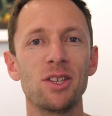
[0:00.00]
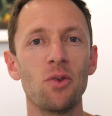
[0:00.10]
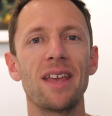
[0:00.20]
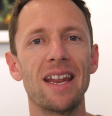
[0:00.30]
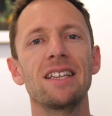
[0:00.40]

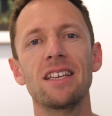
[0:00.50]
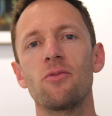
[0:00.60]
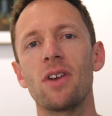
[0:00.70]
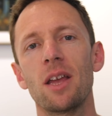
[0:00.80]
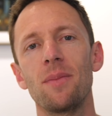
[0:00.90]
So getting to
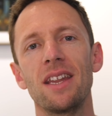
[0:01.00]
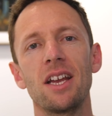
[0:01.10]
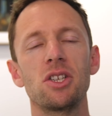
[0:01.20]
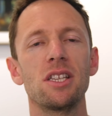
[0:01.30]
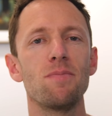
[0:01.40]
the
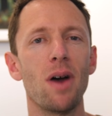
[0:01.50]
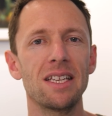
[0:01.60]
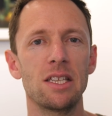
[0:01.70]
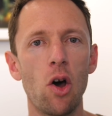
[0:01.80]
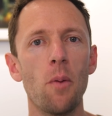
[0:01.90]
recommendations,
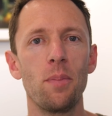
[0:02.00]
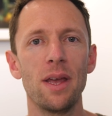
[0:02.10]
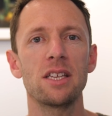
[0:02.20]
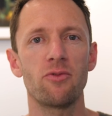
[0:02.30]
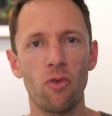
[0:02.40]
my top
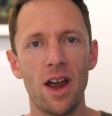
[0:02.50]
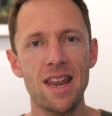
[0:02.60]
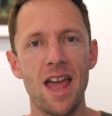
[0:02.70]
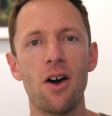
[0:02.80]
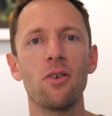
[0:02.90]
picks
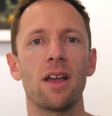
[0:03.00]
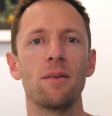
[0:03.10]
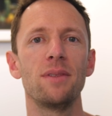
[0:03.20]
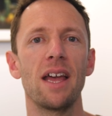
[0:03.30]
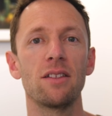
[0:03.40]
right now
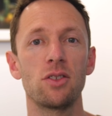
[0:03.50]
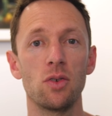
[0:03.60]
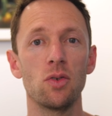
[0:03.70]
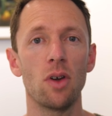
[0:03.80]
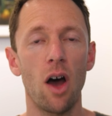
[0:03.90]
come down to